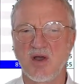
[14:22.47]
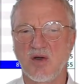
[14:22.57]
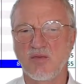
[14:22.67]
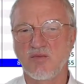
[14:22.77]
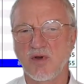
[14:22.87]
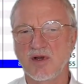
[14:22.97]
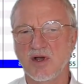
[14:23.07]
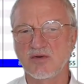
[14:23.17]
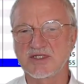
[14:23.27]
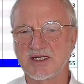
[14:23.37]
of
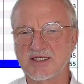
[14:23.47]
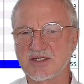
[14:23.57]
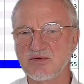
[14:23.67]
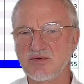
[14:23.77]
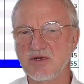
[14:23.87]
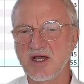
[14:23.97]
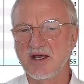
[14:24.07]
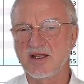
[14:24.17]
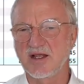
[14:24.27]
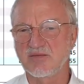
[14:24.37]
1062.
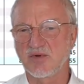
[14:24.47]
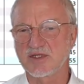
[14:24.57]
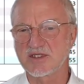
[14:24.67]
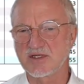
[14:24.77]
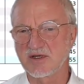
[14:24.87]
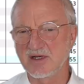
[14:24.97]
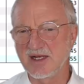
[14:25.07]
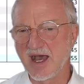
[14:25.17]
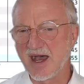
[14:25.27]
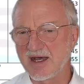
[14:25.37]
That was the
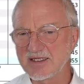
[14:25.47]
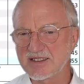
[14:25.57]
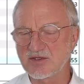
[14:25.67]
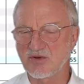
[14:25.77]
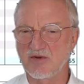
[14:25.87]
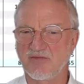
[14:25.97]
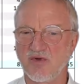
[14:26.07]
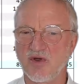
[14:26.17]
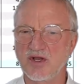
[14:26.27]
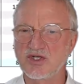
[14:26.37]
last
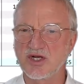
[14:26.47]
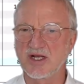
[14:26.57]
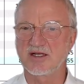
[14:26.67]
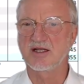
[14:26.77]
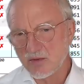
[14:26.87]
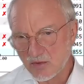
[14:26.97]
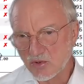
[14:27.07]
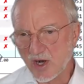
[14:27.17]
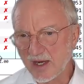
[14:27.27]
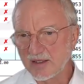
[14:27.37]
convergent
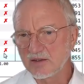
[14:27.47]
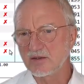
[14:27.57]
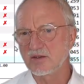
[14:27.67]
run